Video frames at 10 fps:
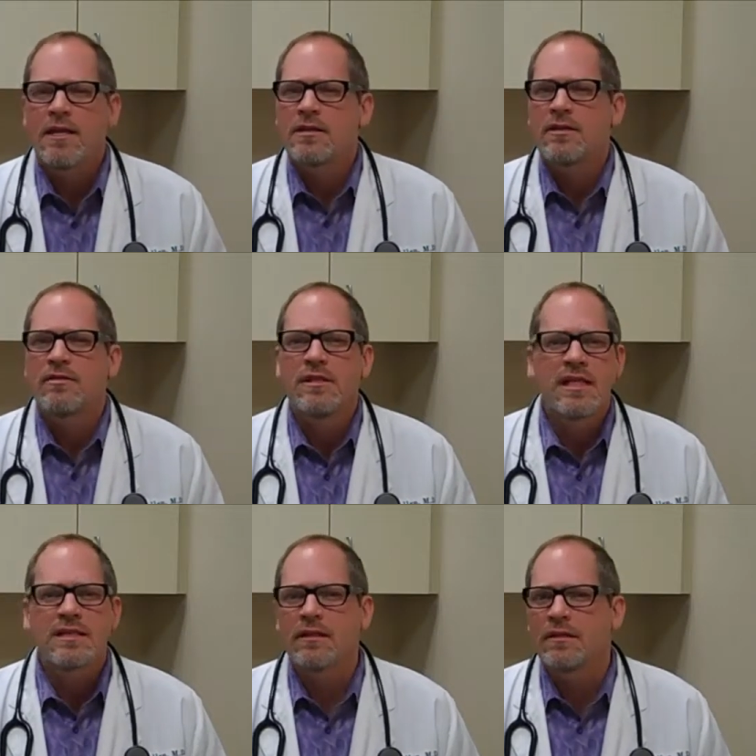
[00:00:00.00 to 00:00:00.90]
So
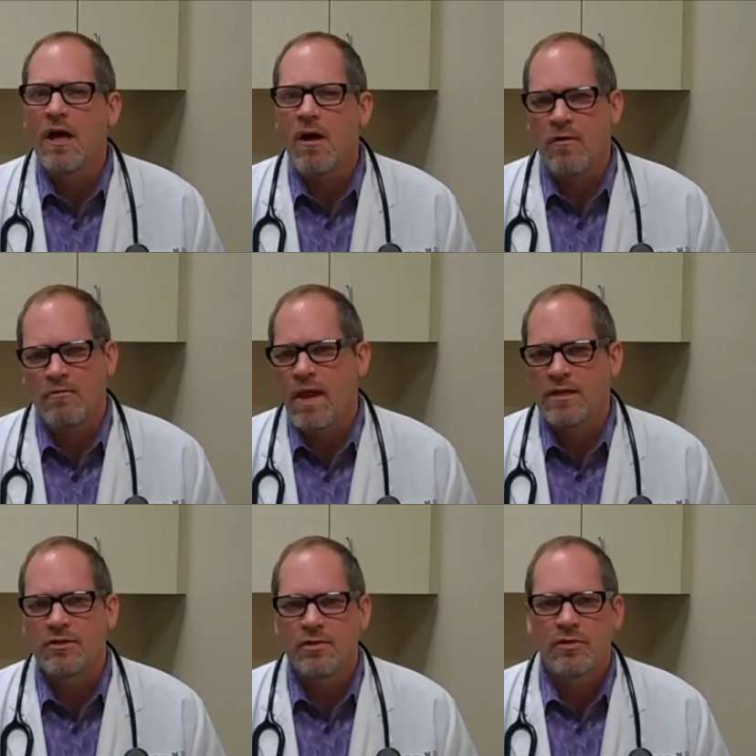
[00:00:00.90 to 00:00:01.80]
this alone
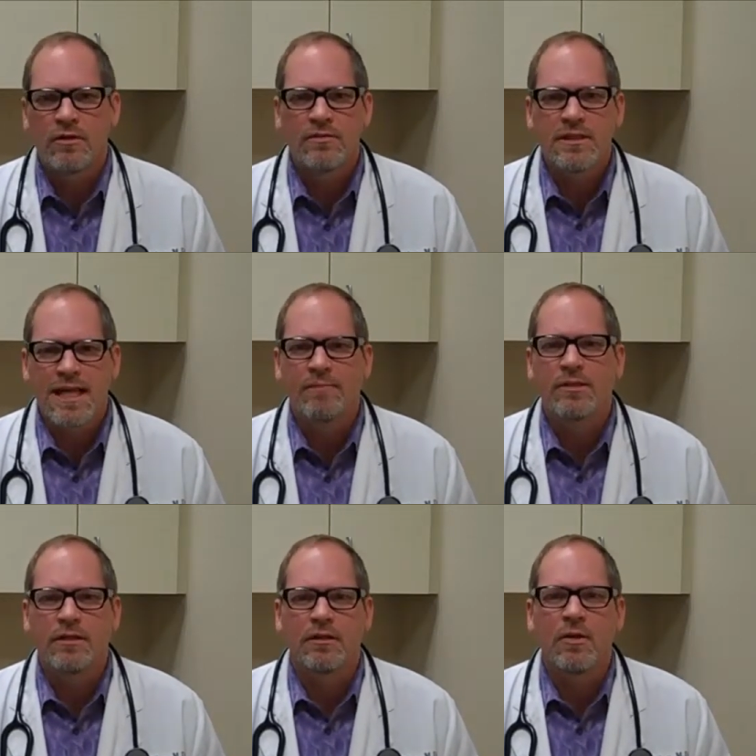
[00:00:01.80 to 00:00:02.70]
makes you sort of
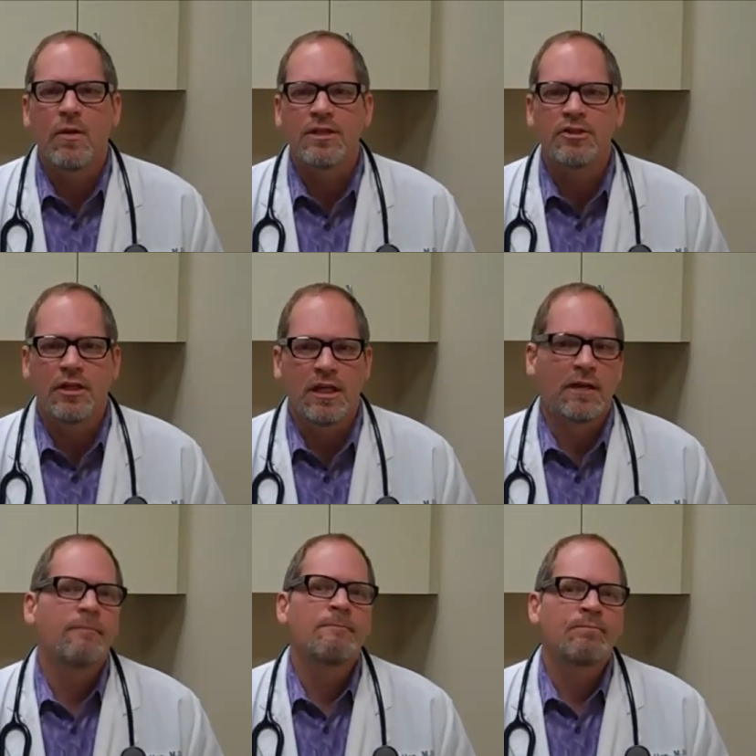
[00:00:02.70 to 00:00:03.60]
skeptical and questioning
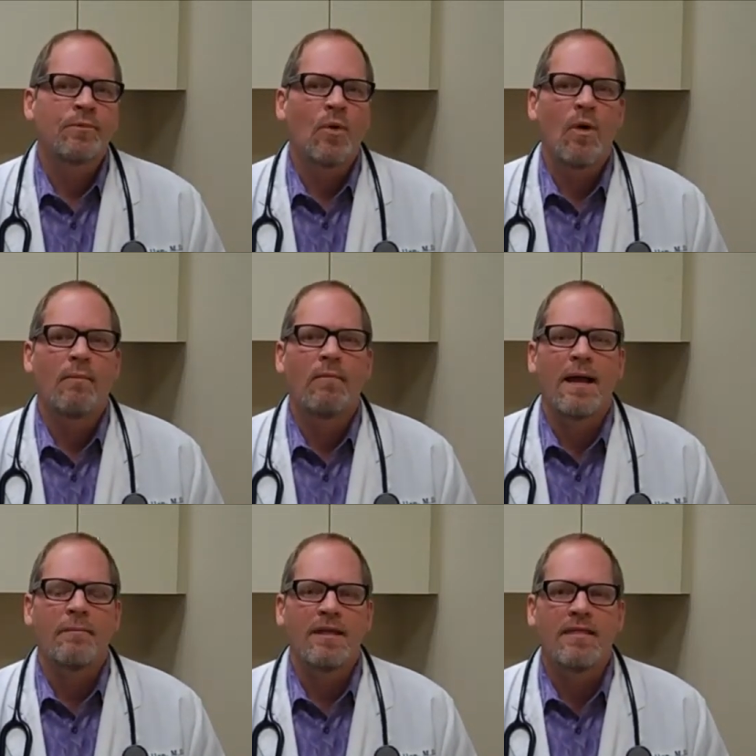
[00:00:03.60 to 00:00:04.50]
what
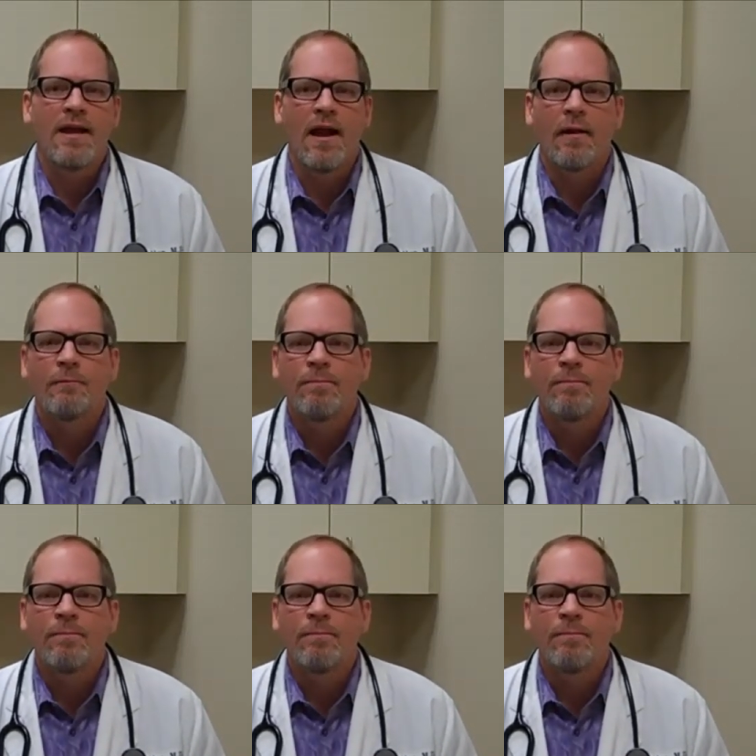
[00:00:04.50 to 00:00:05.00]
might be there.